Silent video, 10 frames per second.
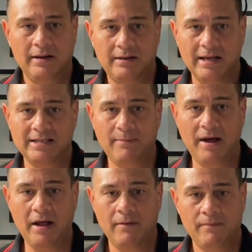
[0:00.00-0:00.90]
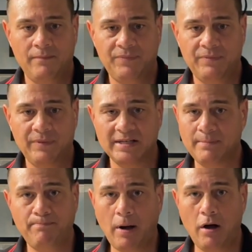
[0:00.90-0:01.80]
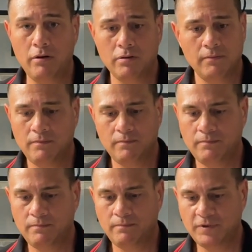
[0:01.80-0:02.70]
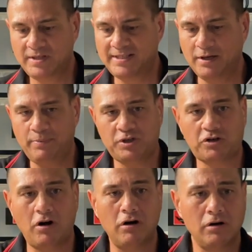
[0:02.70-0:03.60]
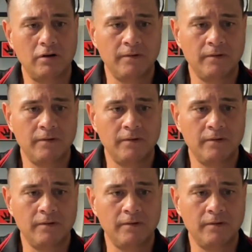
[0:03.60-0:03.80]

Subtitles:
Doesn't matter. Doesn't bow, super strong.